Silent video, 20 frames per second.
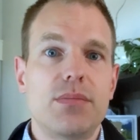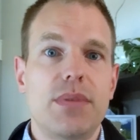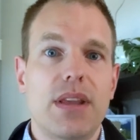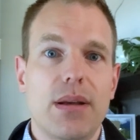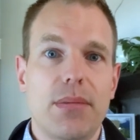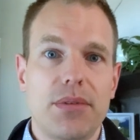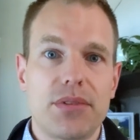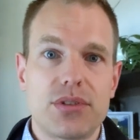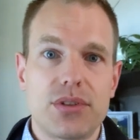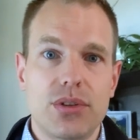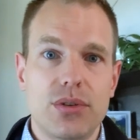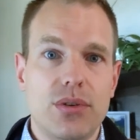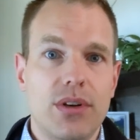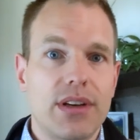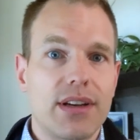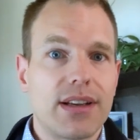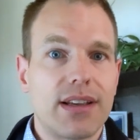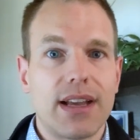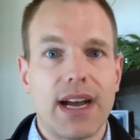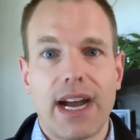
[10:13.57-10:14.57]
to be able to
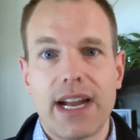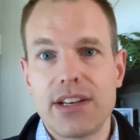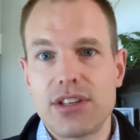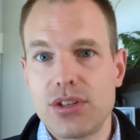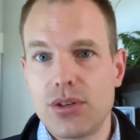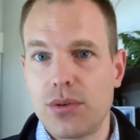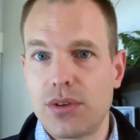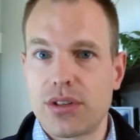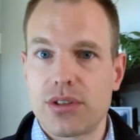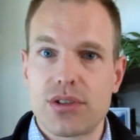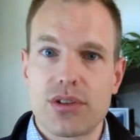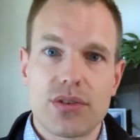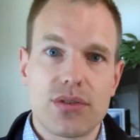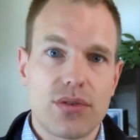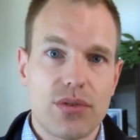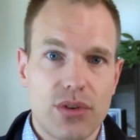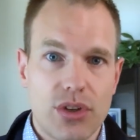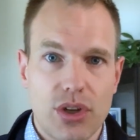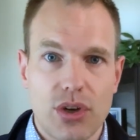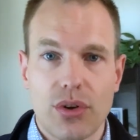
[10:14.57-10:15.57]
guide you and
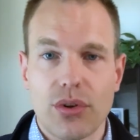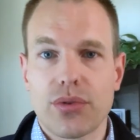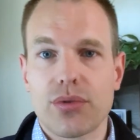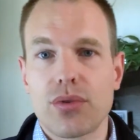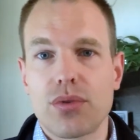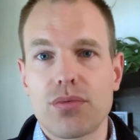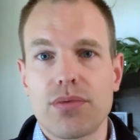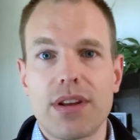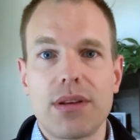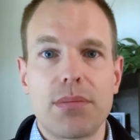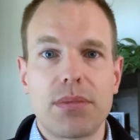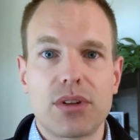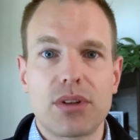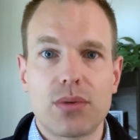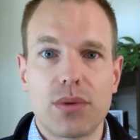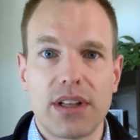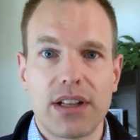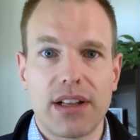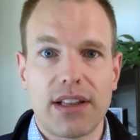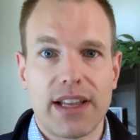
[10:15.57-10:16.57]
you know through reading
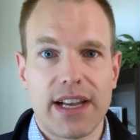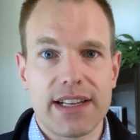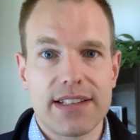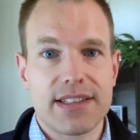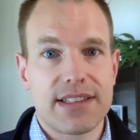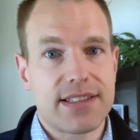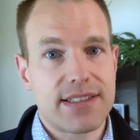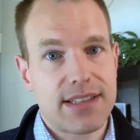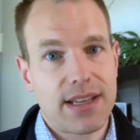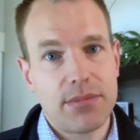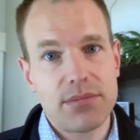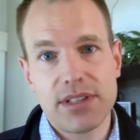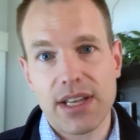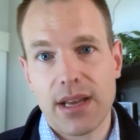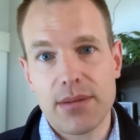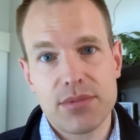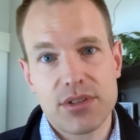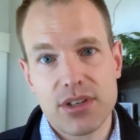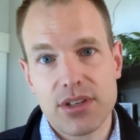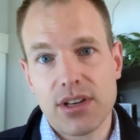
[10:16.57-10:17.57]
between the lines and
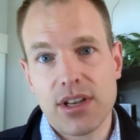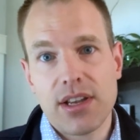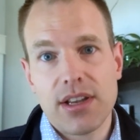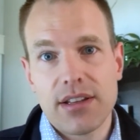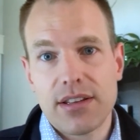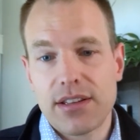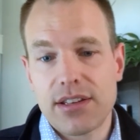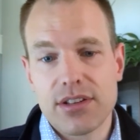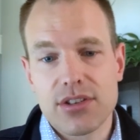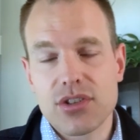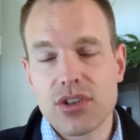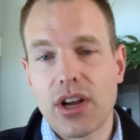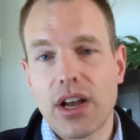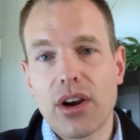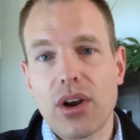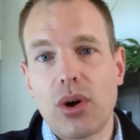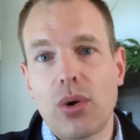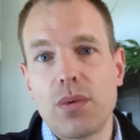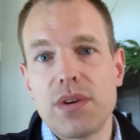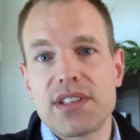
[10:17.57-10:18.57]
sometimes there's not
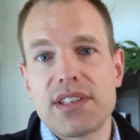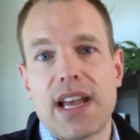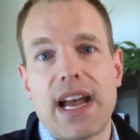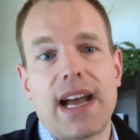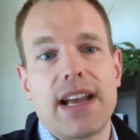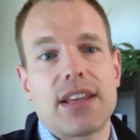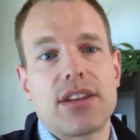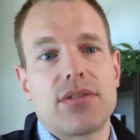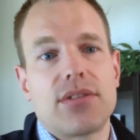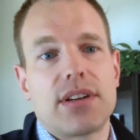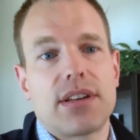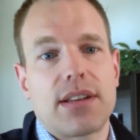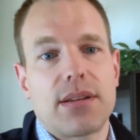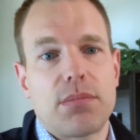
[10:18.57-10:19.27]
always accurate